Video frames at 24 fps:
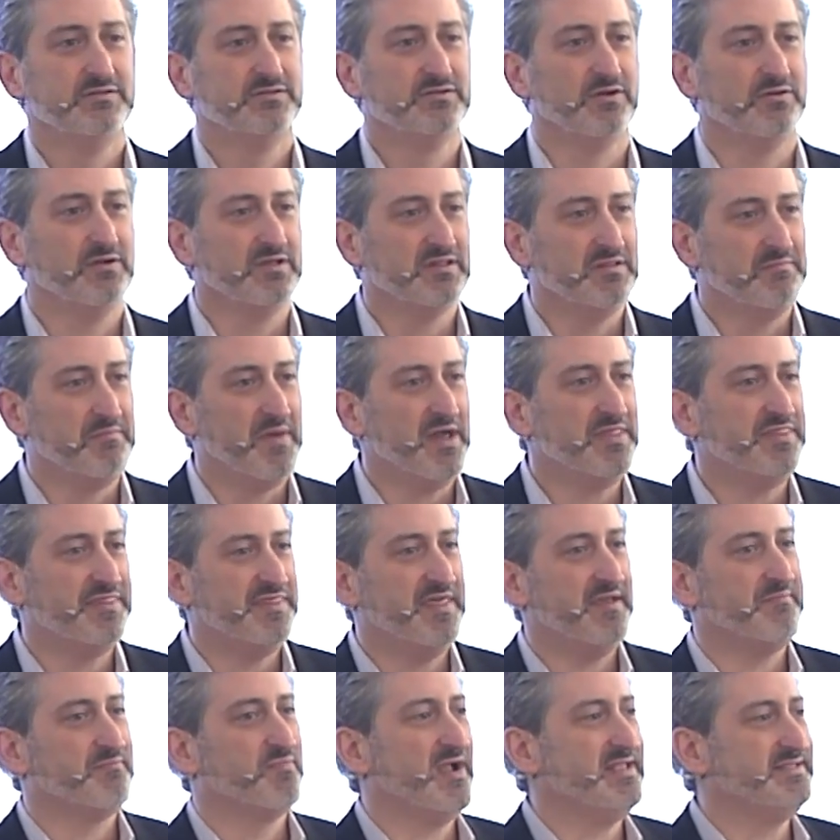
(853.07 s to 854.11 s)
during the month
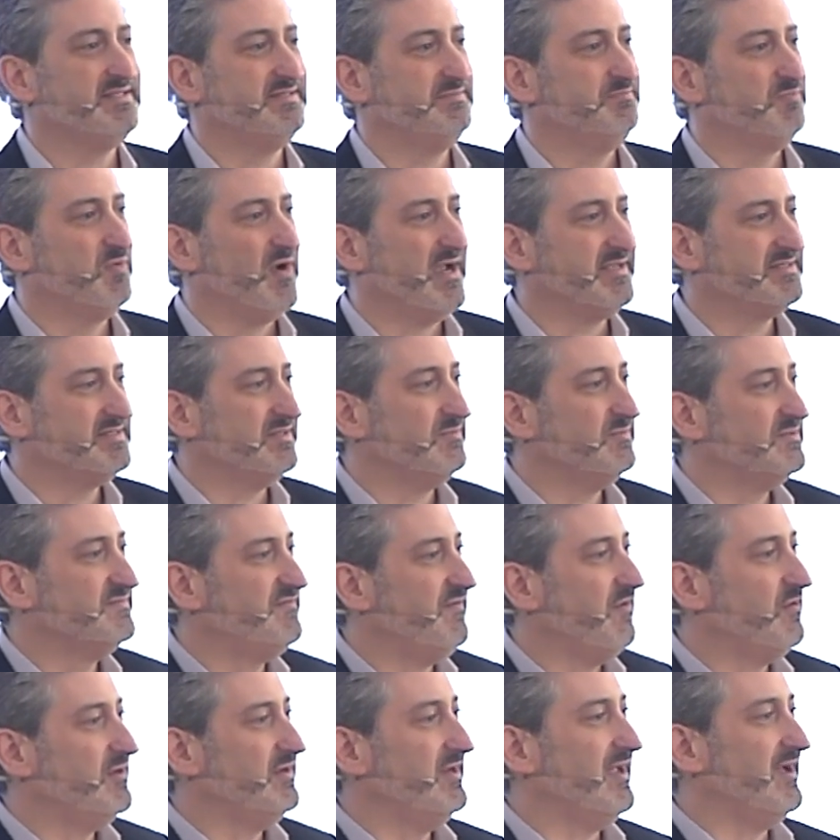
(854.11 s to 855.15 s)
that Brexit was
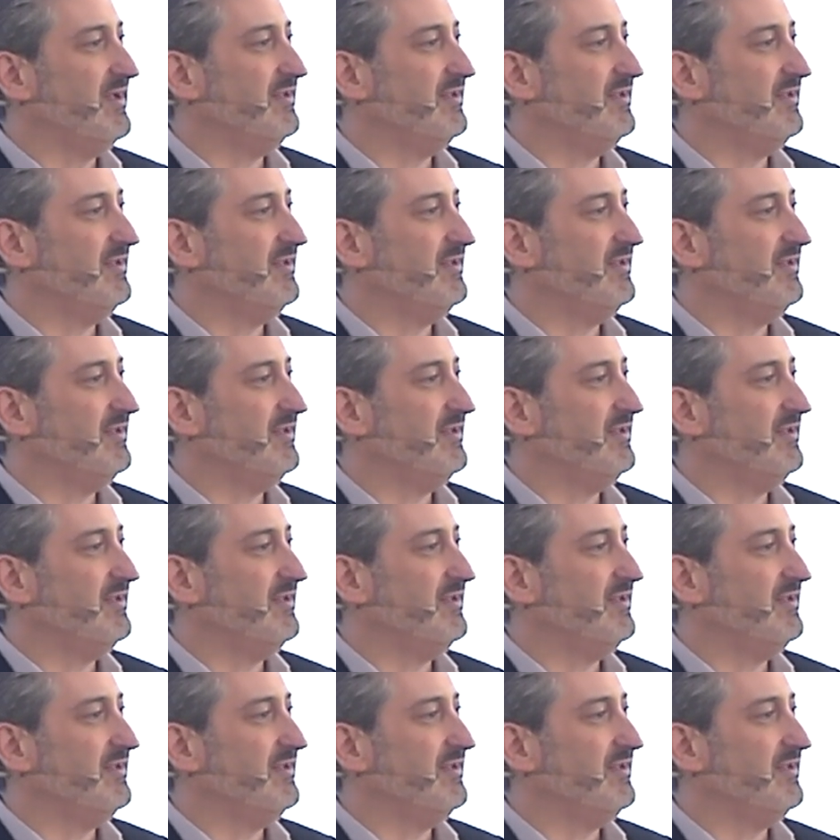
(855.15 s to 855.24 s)
voted